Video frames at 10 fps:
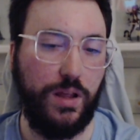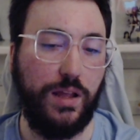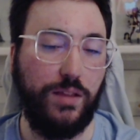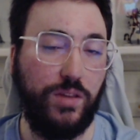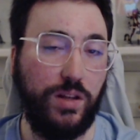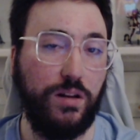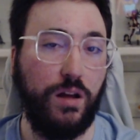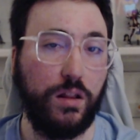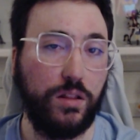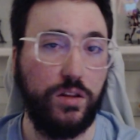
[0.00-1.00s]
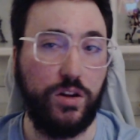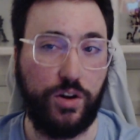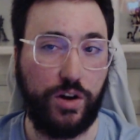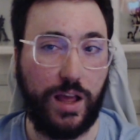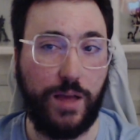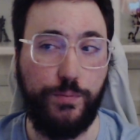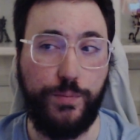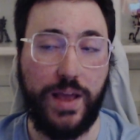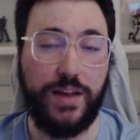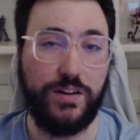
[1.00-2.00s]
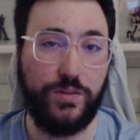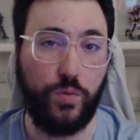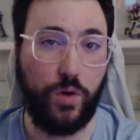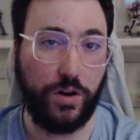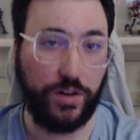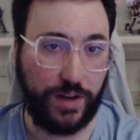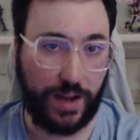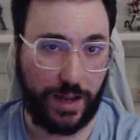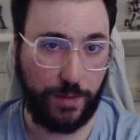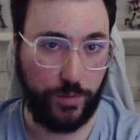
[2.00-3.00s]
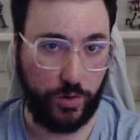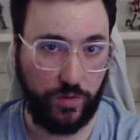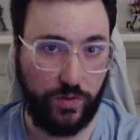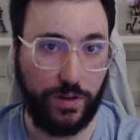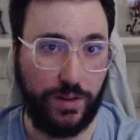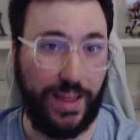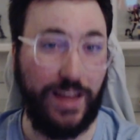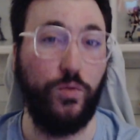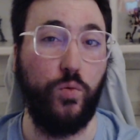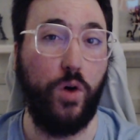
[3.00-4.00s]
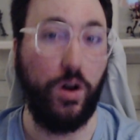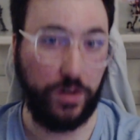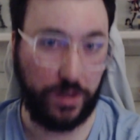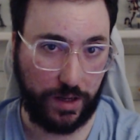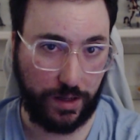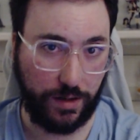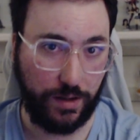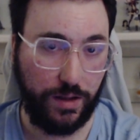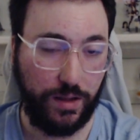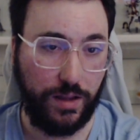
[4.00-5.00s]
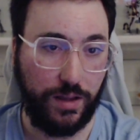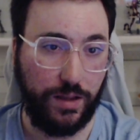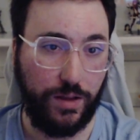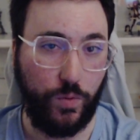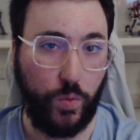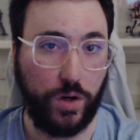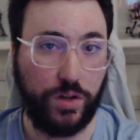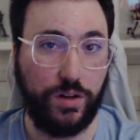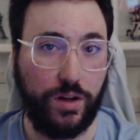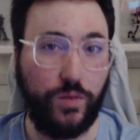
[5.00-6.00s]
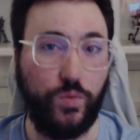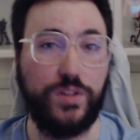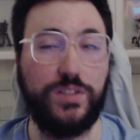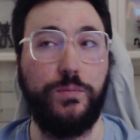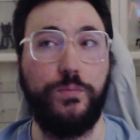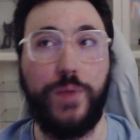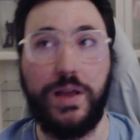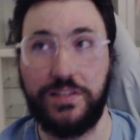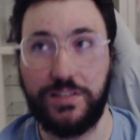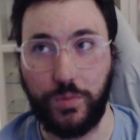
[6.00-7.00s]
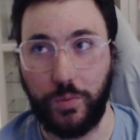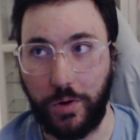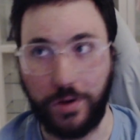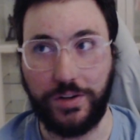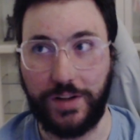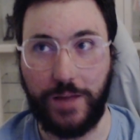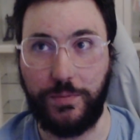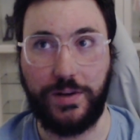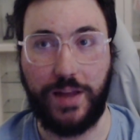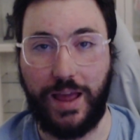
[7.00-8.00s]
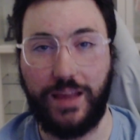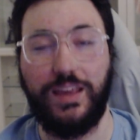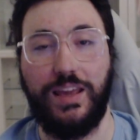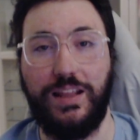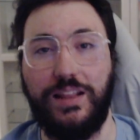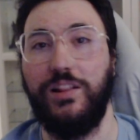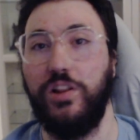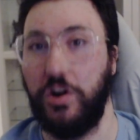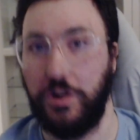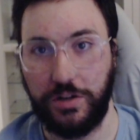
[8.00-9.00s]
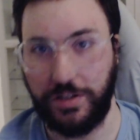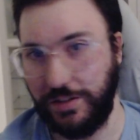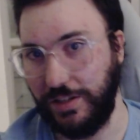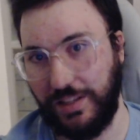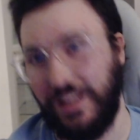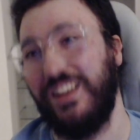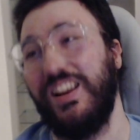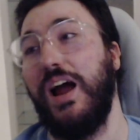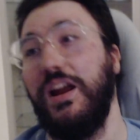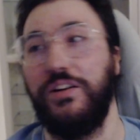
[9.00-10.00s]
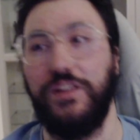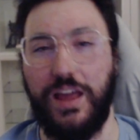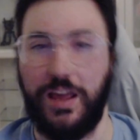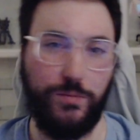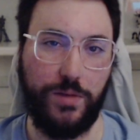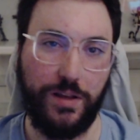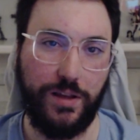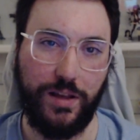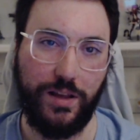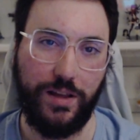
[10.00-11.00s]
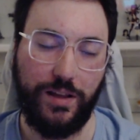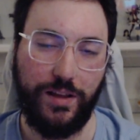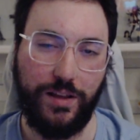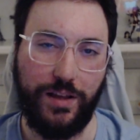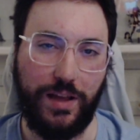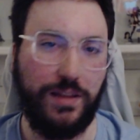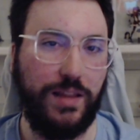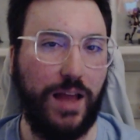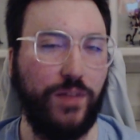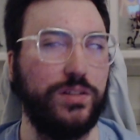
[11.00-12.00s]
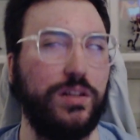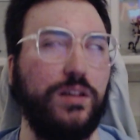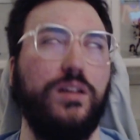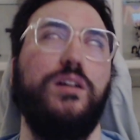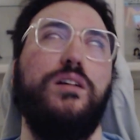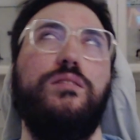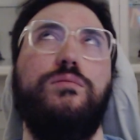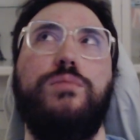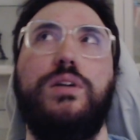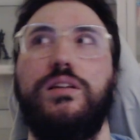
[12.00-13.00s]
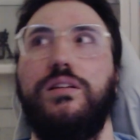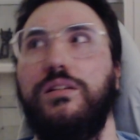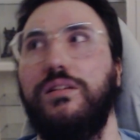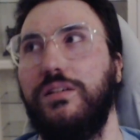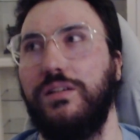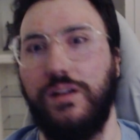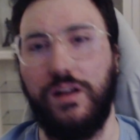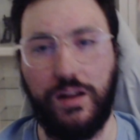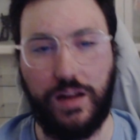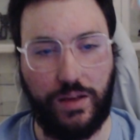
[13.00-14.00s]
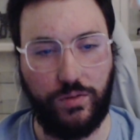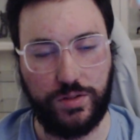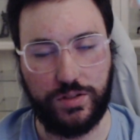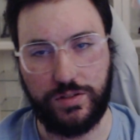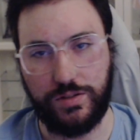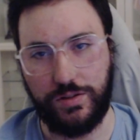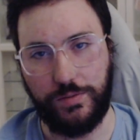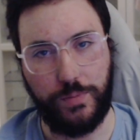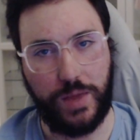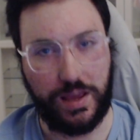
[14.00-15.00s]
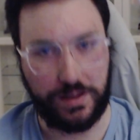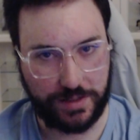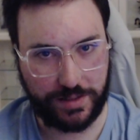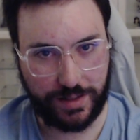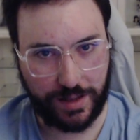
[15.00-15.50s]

did not learn a better water type move than Water Gun. Water Gun was the best water type attack it learned in the entire game. And that was like, oh my god, I was so pissed